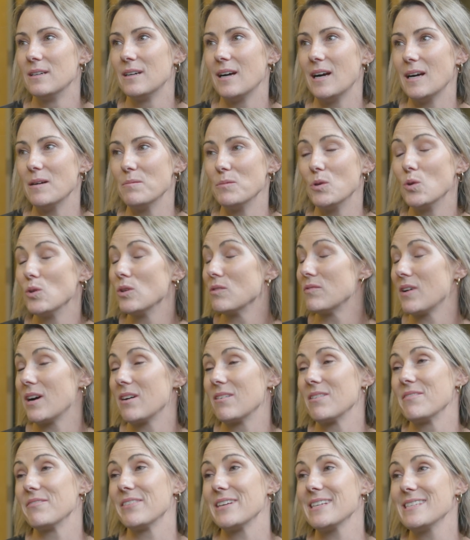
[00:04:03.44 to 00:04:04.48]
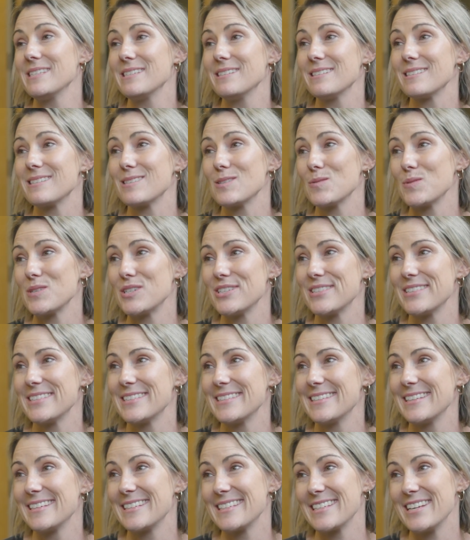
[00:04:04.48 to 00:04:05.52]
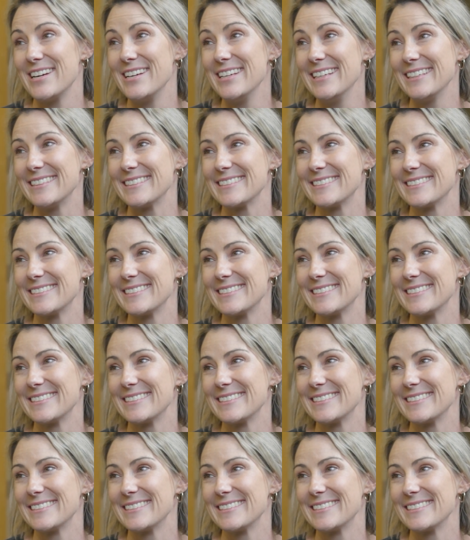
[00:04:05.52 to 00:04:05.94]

all of our investors, which is exciting.